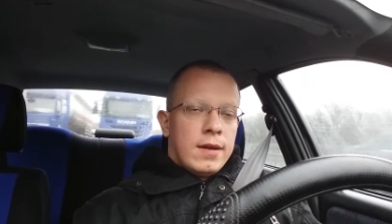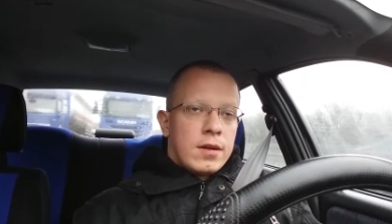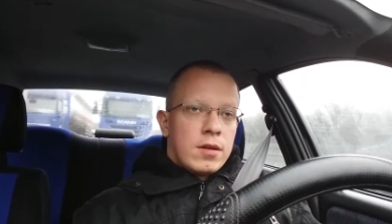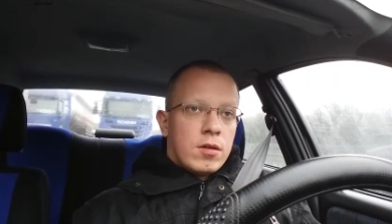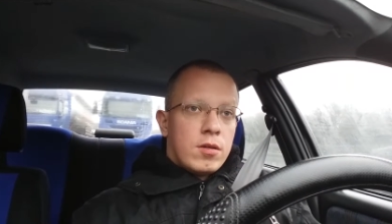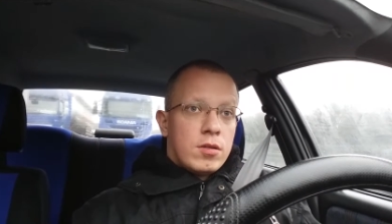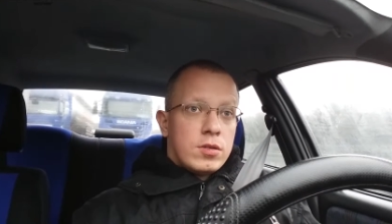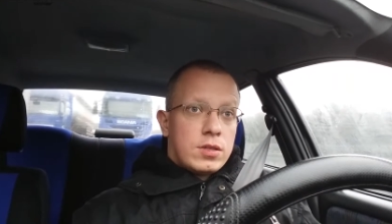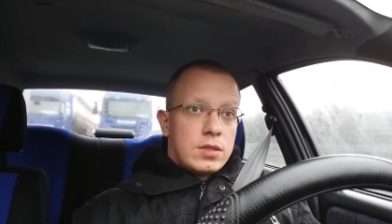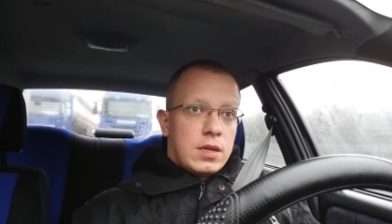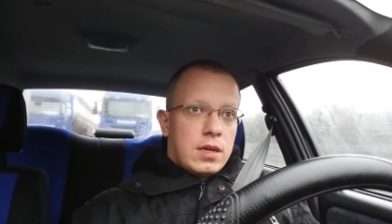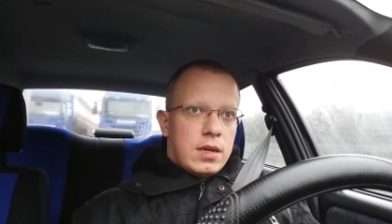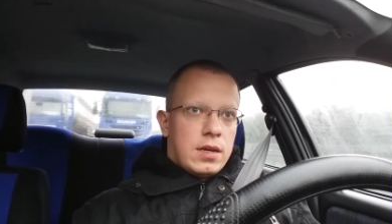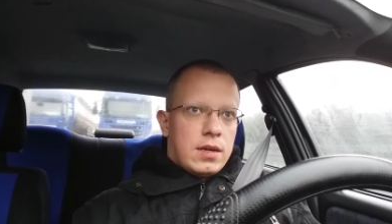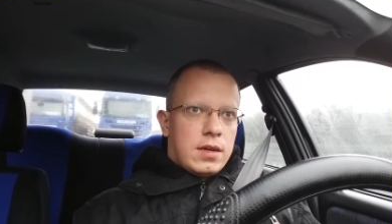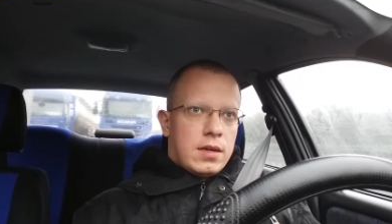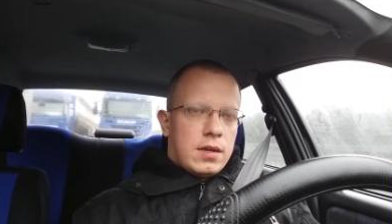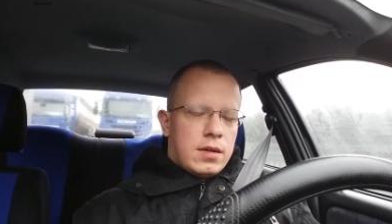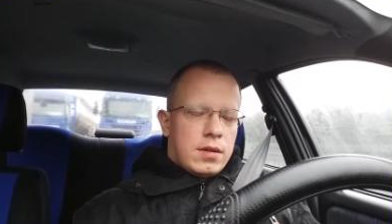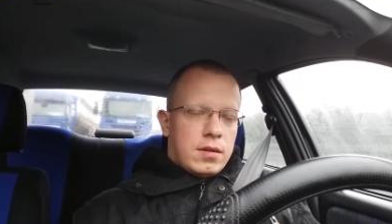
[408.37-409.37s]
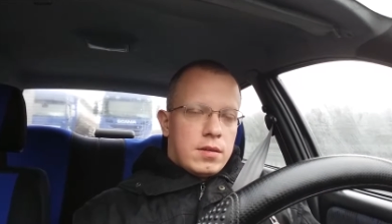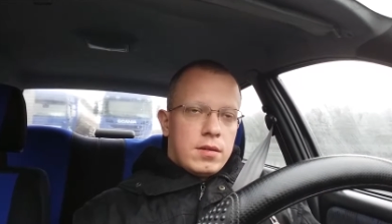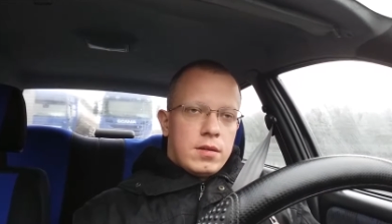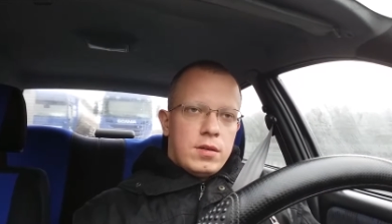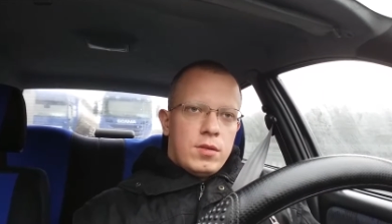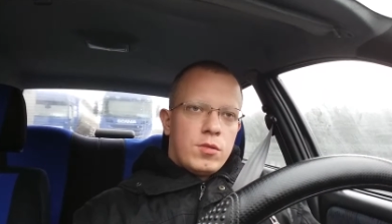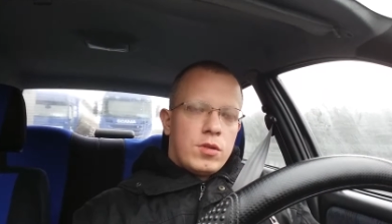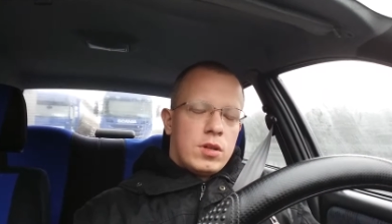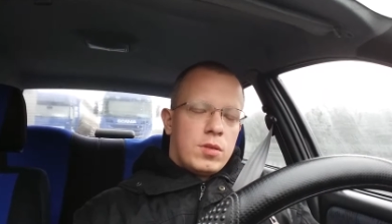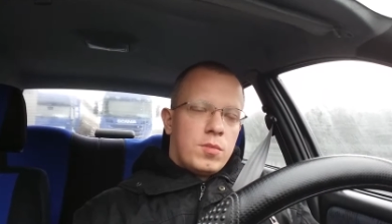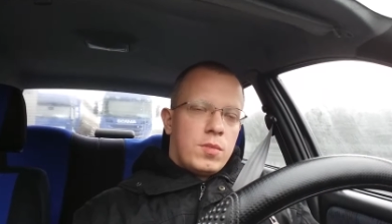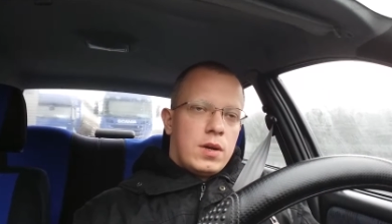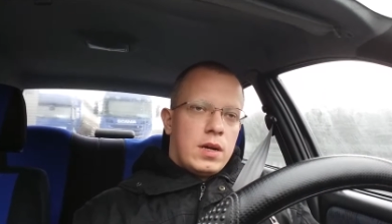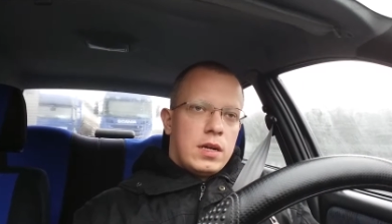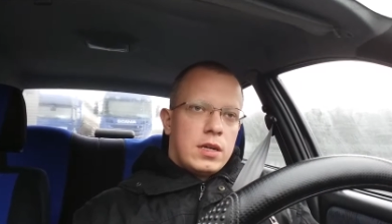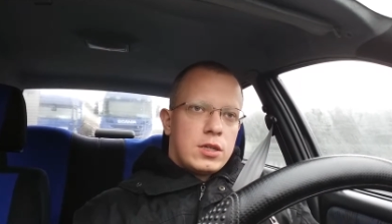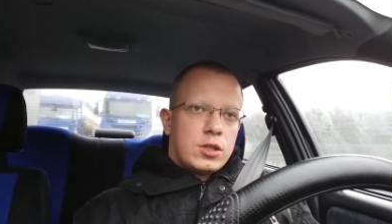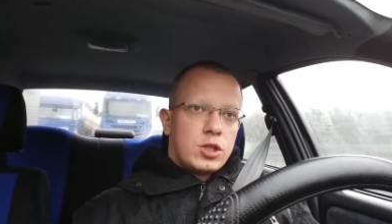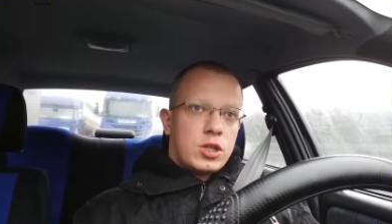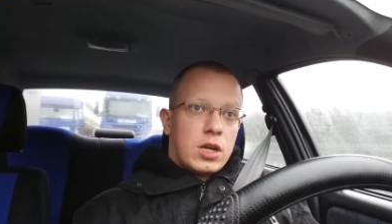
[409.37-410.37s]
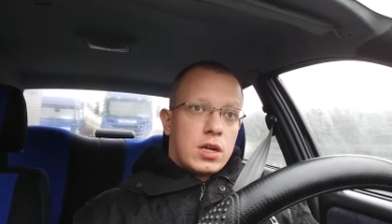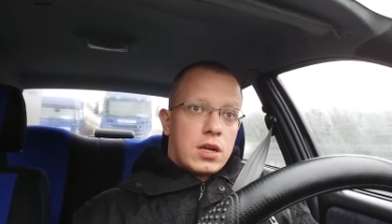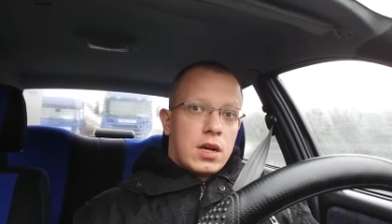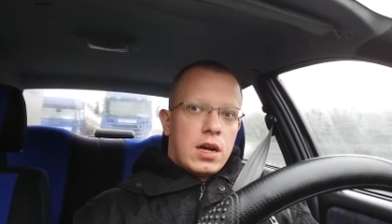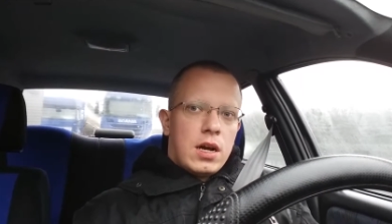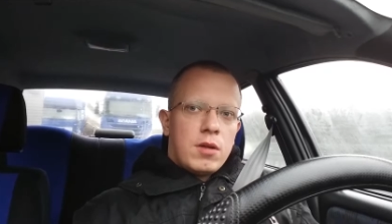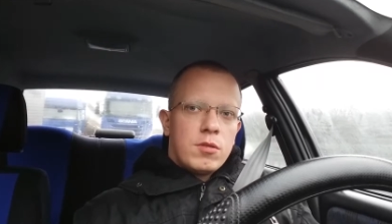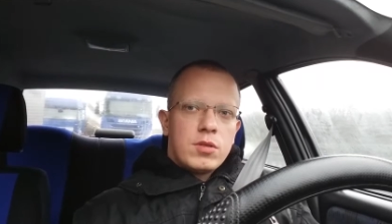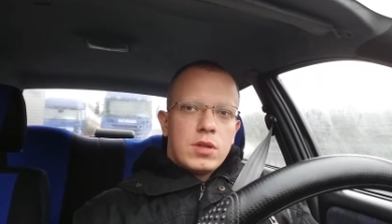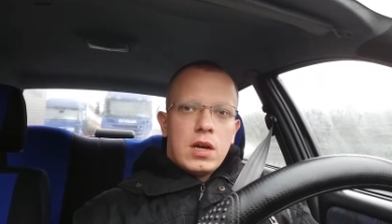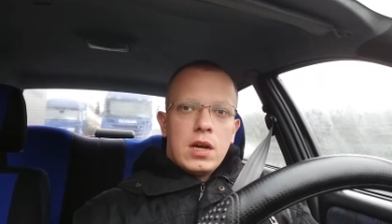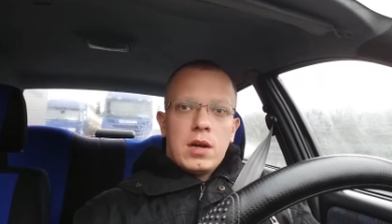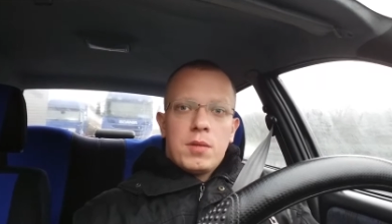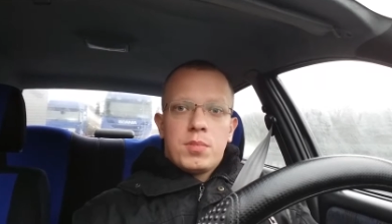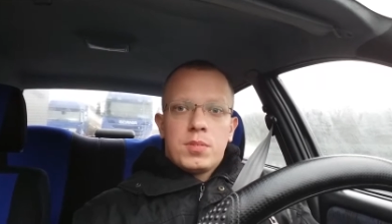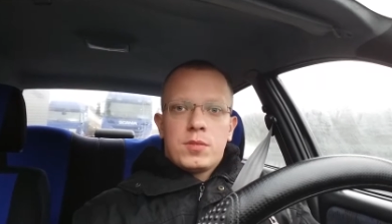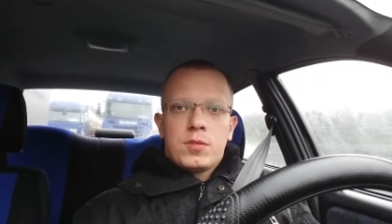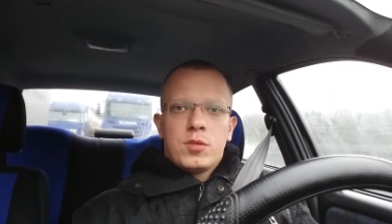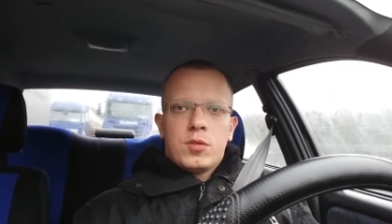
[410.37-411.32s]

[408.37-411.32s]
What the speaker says: because you can make checkout up